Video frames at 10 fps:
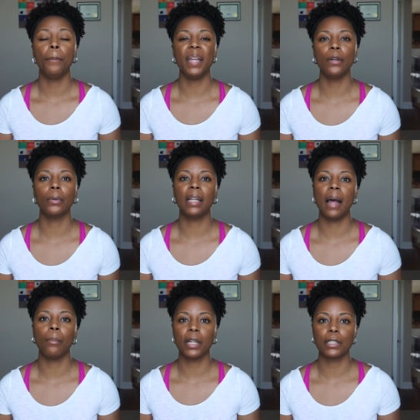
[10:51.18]
build
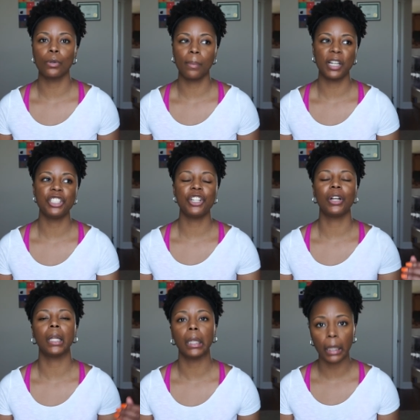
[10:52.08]
that muscle up, because
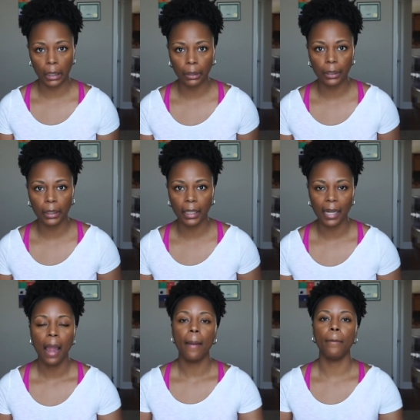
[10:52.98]
you're
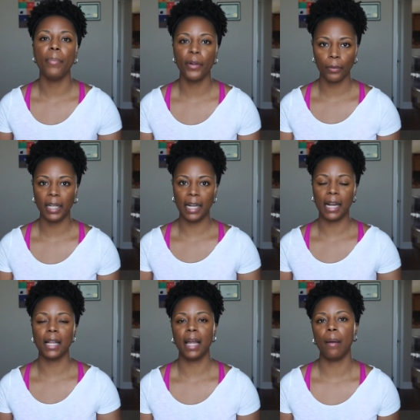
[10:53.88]
literally
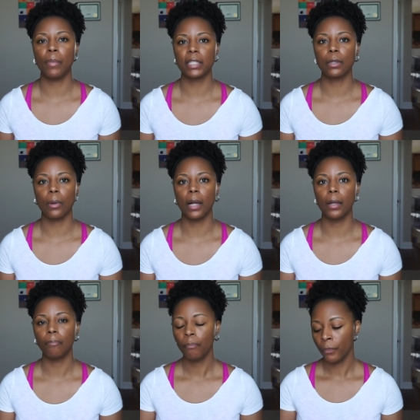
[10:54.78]
building that muscle
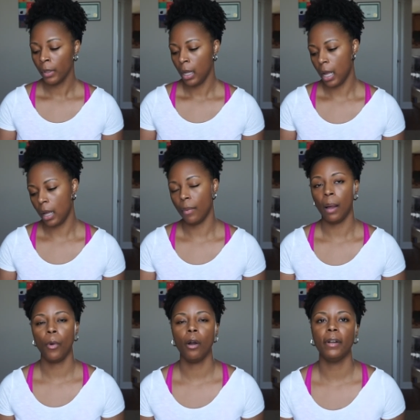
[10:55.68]
up.
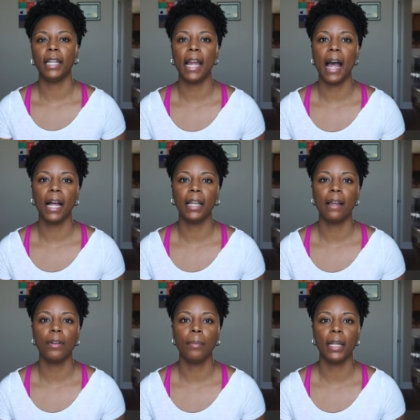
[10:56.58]
I'm already at
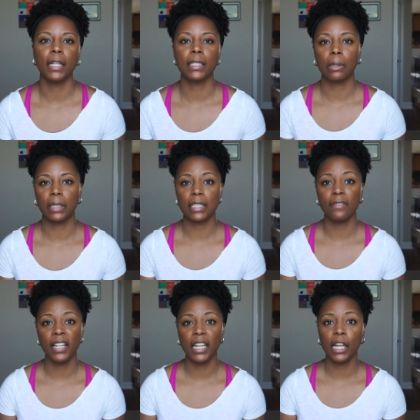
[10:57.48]
11 minutes on this
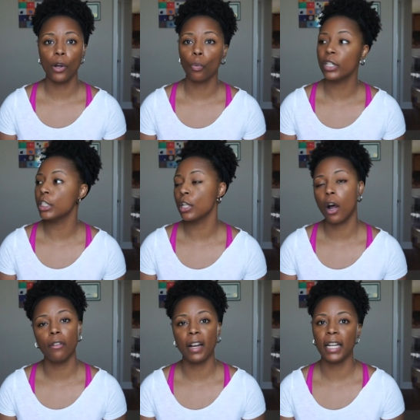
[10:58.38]
video, which is
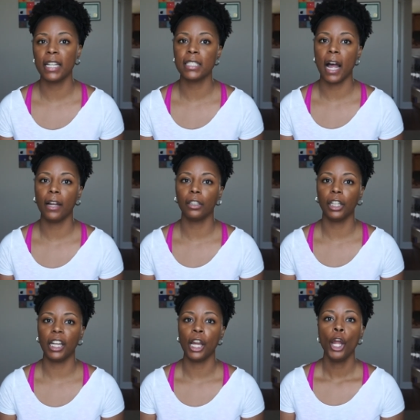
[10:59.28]
already
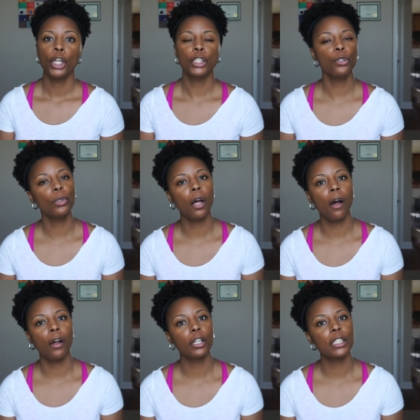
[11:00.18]
entirely too
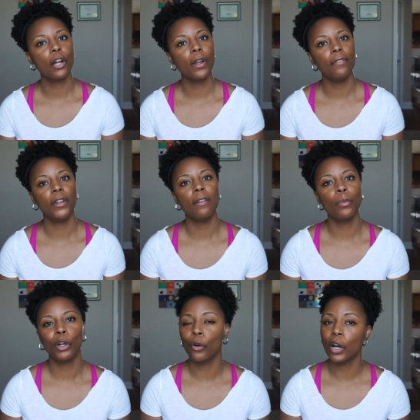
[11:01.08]
long. So if you have more